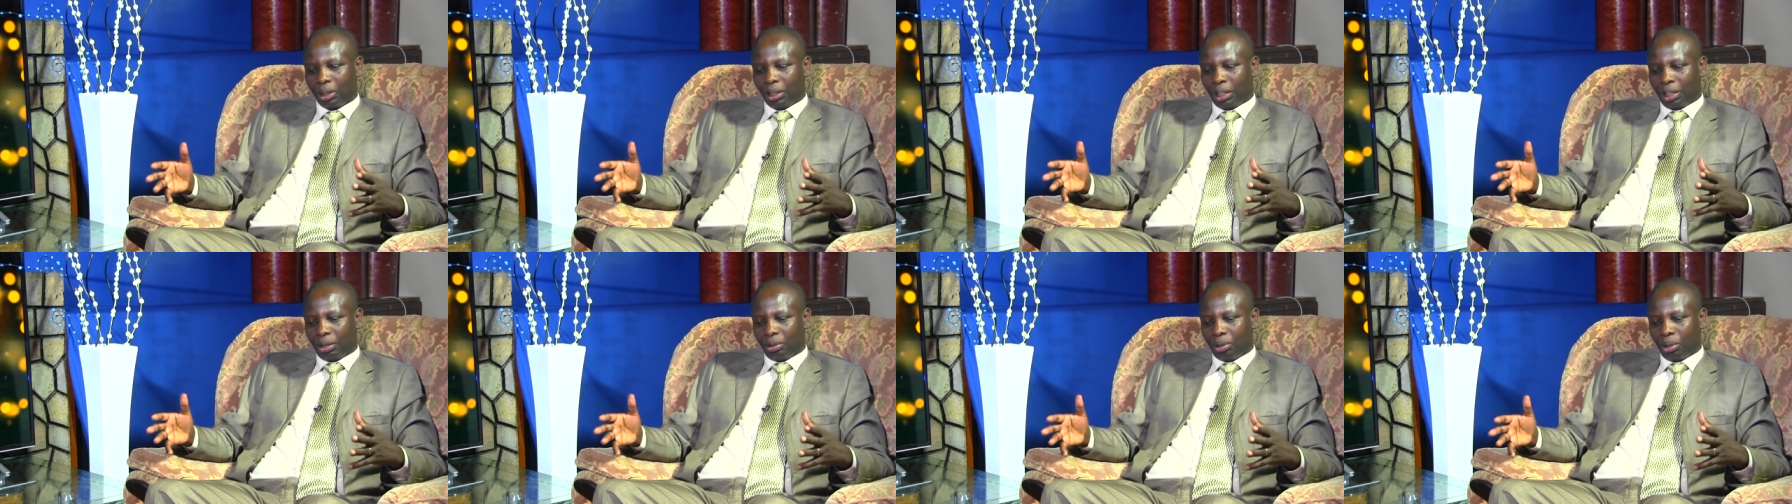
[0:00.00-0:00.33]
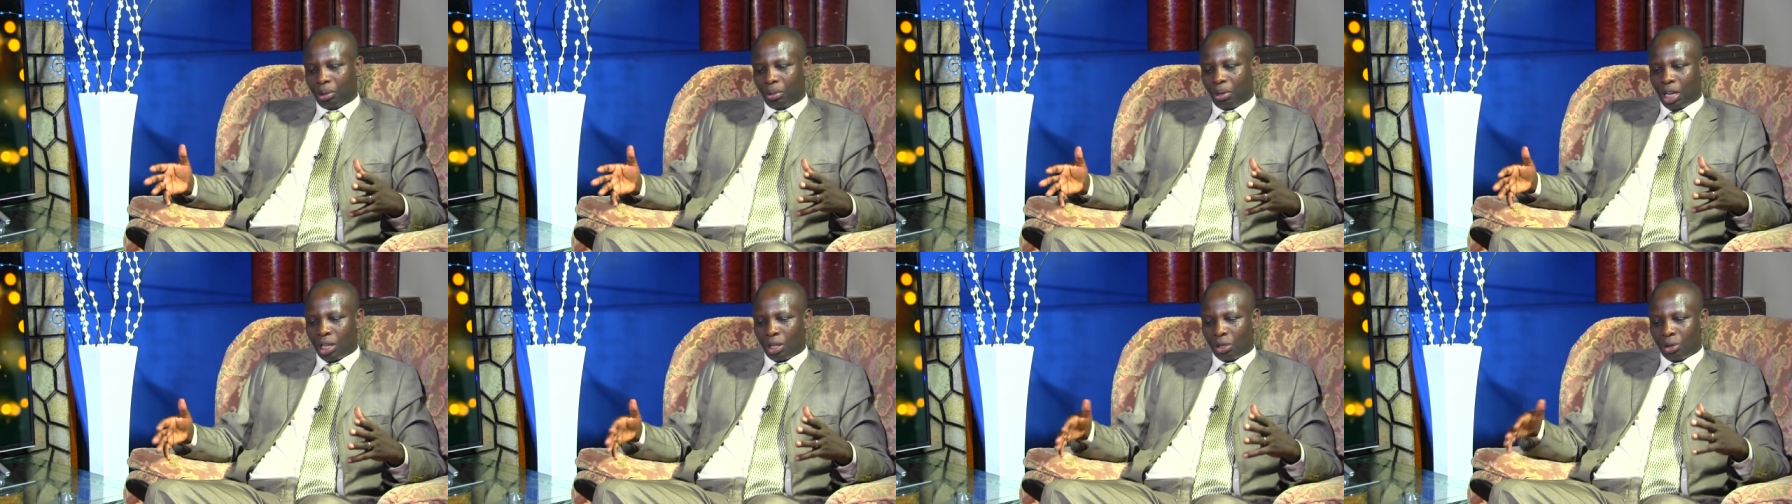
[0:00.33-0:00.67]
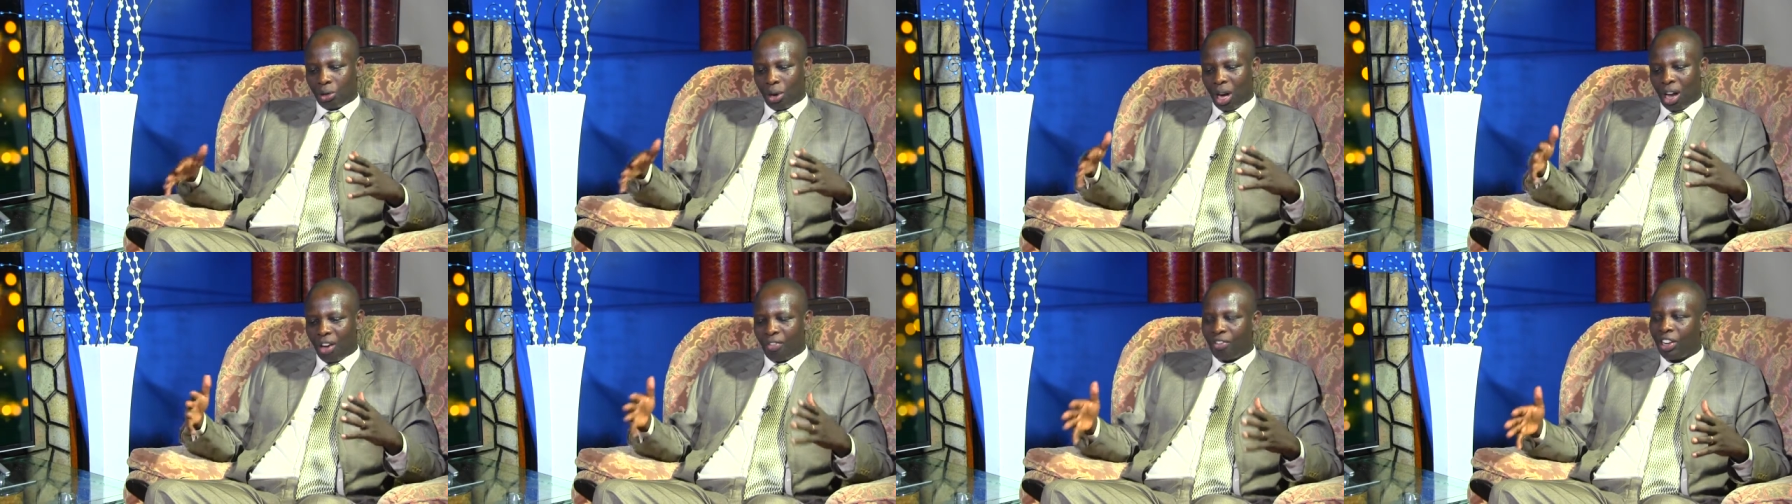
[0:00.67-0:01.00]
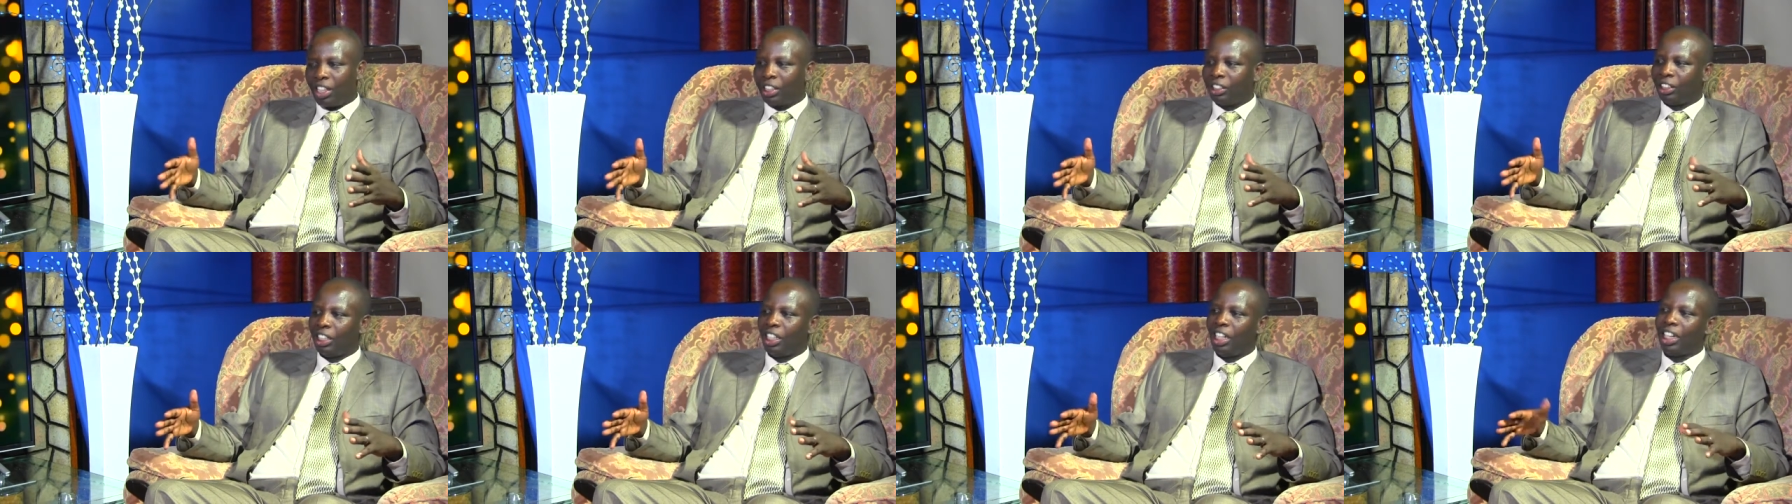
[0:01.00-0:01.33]
We were to
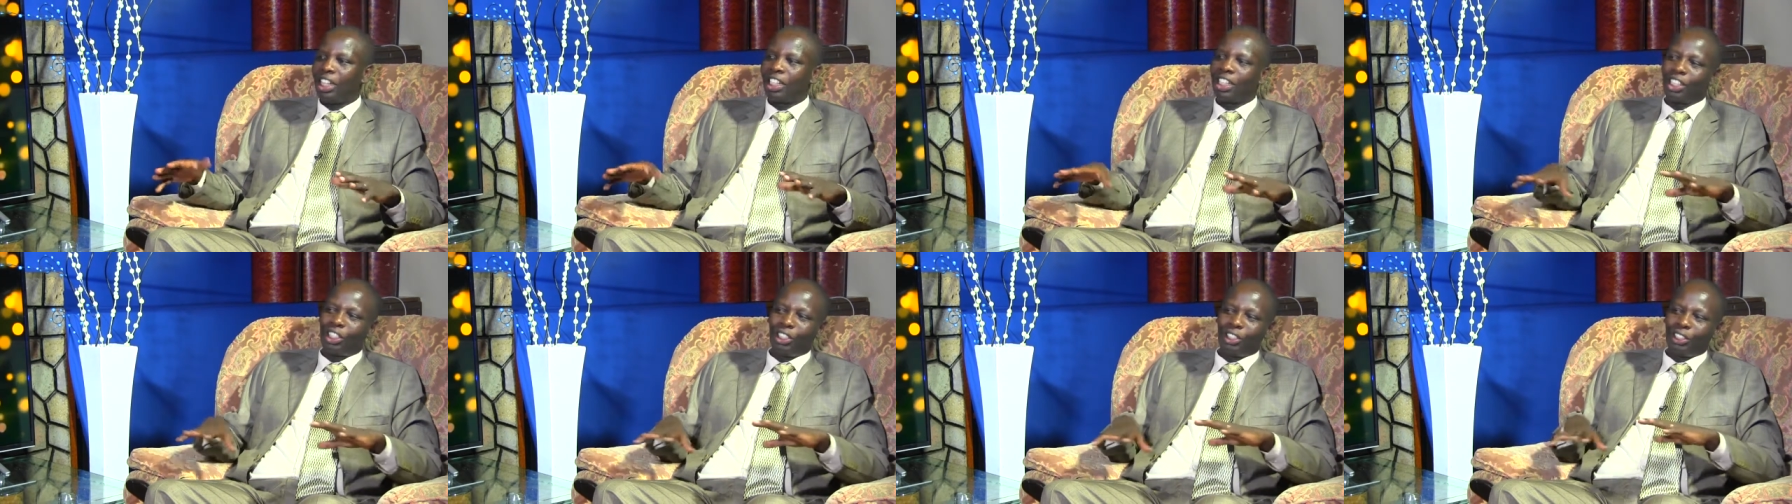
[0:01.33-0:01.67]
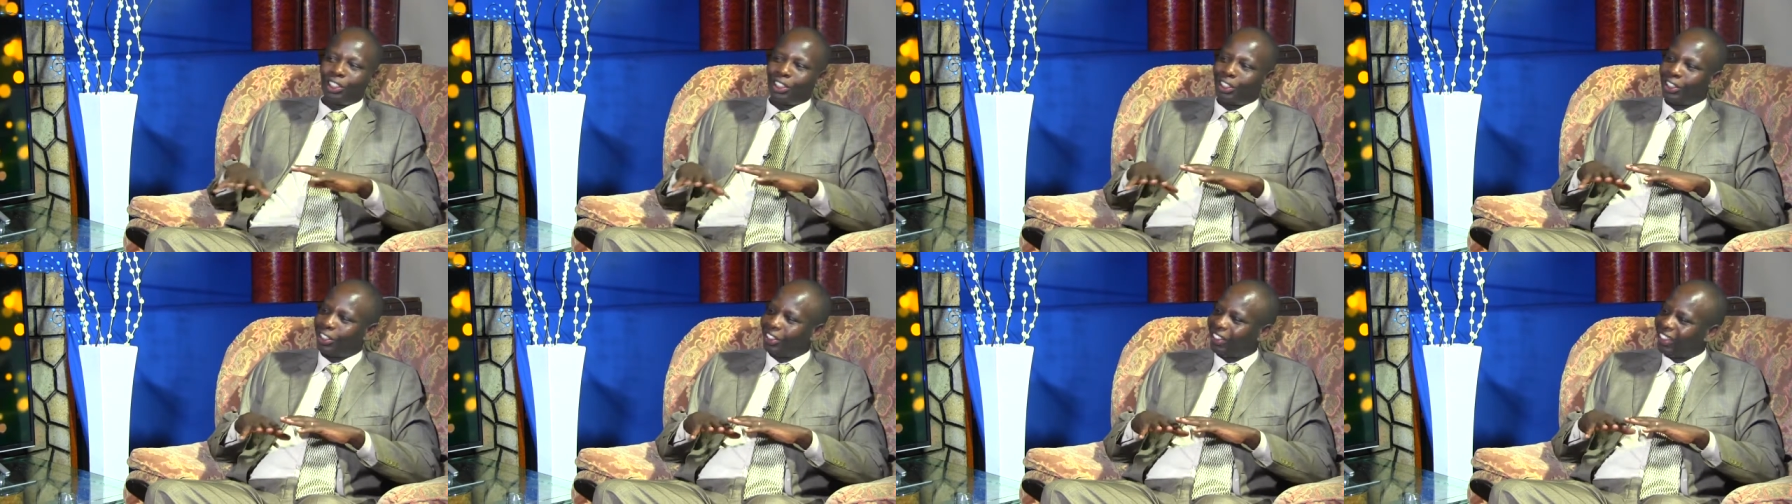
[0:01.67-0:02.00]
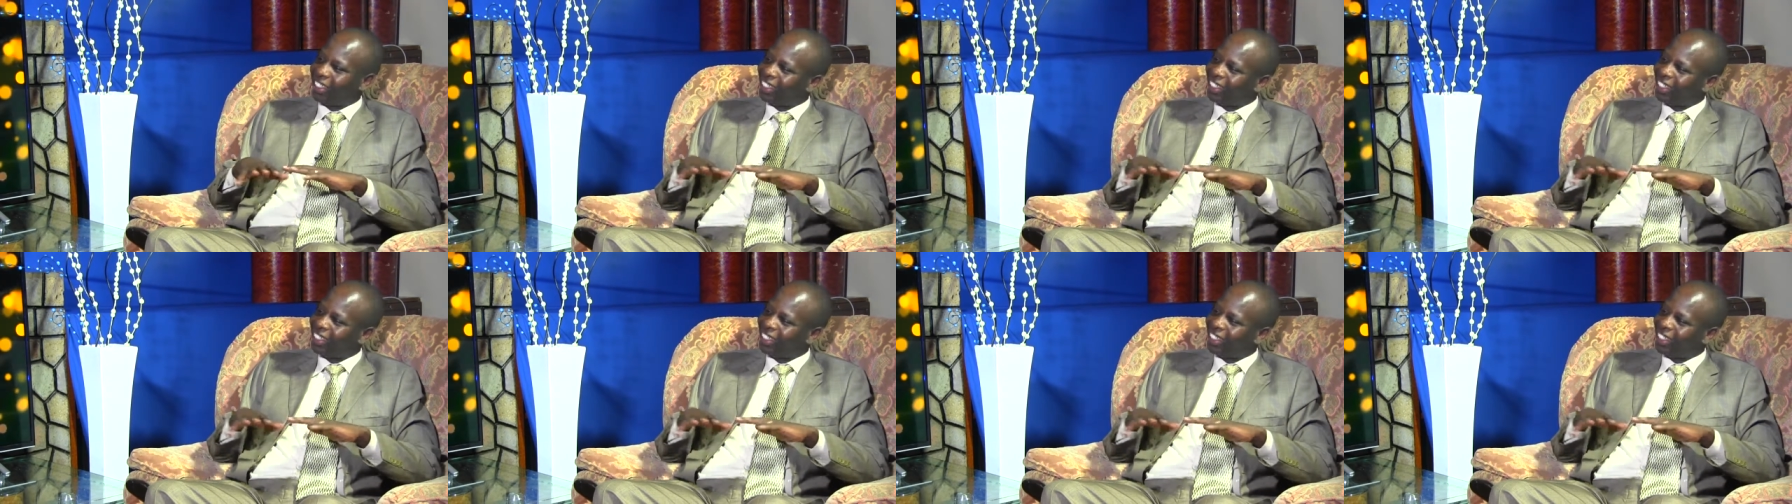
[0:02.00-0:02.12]
harvest it.